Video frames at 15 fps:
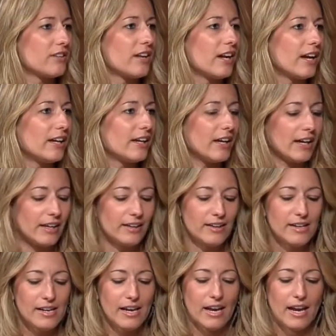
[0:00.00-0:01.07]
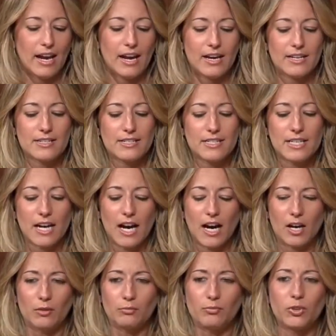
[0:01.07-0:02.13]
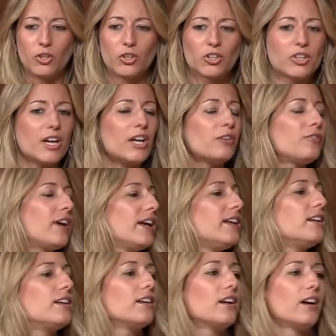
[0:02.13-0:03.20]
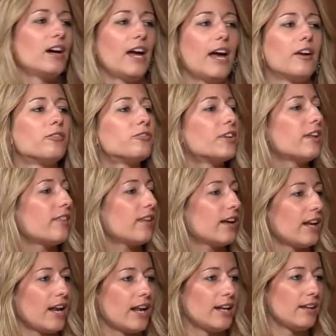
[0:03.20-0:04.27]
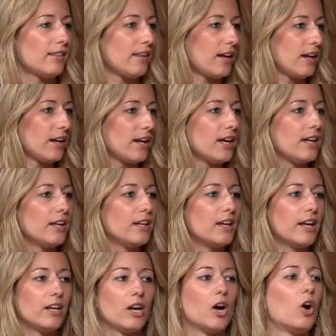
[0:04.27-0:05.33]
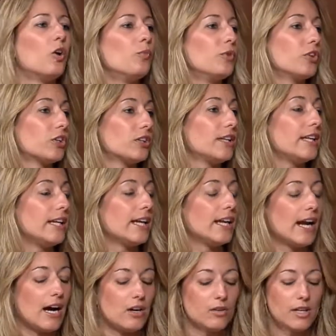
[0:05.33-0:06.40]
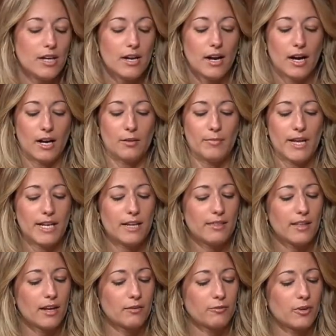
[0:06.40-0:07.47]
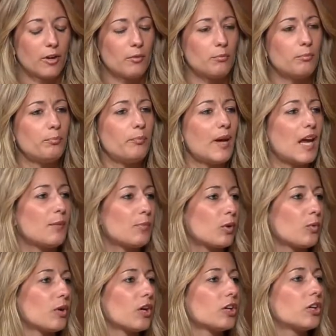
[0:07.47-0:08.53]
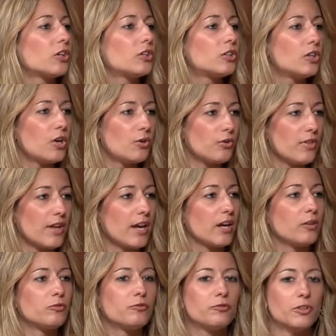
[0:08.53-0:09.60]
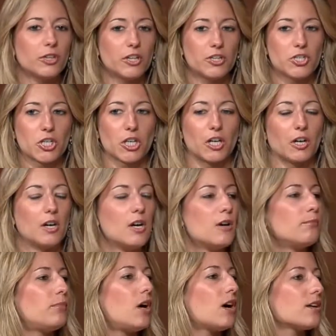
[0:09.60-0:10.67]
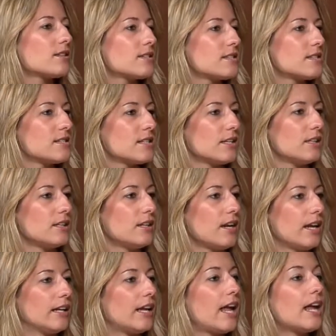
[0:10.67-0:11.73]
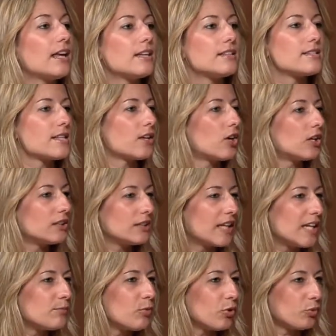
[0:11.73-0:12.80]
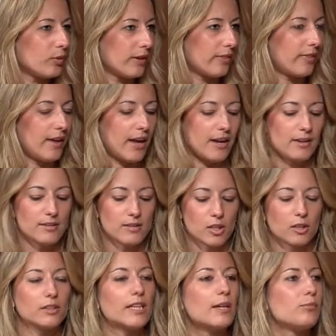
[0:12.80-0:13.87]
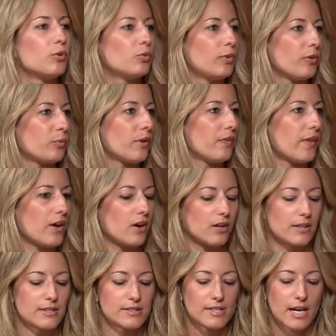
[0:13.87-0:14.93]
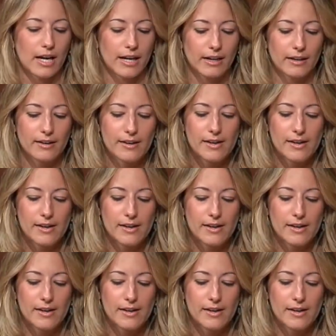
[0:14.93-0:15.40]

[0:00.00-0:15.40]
that I get, and you're gonna find everything and anything in a home when you're cleaning it out. Anything from paperwork, clothing, furniture, boxes and cans that aren't labeled with things, or labeled with what they are inside.